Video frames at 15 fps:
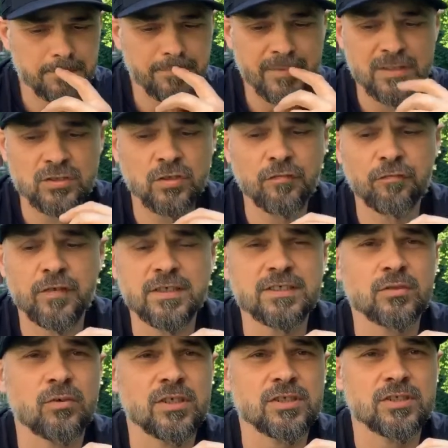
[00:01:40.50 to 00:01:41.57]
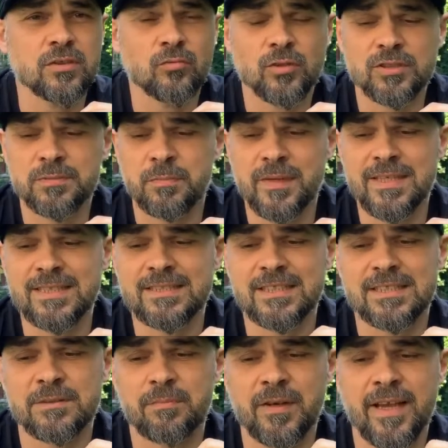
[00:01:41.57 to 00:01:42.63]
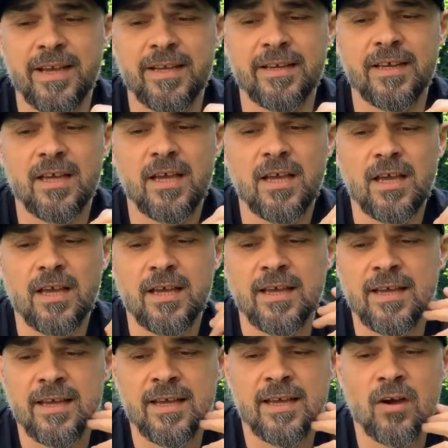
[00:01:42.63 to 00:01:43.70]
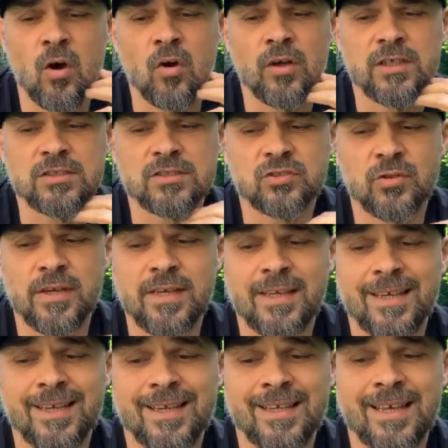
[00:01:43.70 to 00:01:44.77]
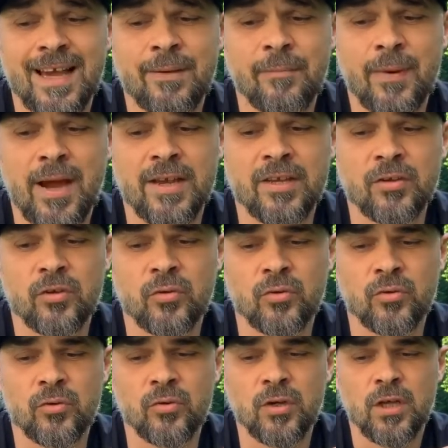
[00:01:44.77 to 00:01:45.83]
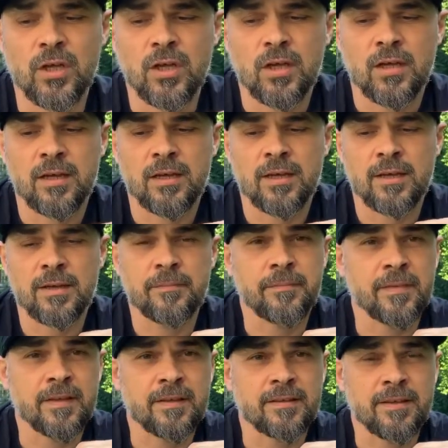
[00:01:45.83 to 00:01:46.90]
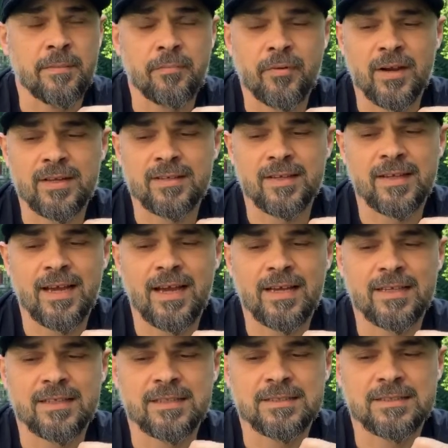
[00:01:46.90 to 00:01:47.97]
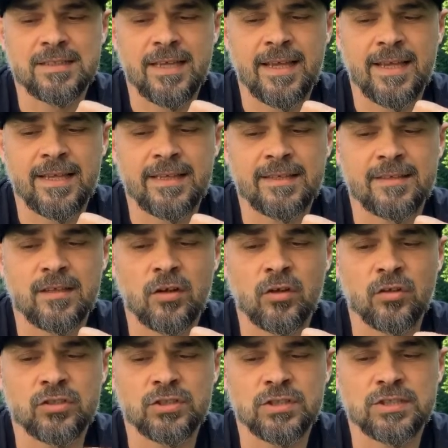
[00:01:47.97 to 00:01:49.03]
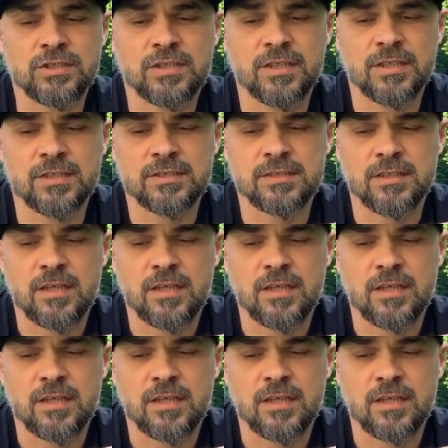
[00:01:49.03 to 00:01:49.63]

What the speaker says: So first question was, please explain August training in Maniku, the practicalities and logistics.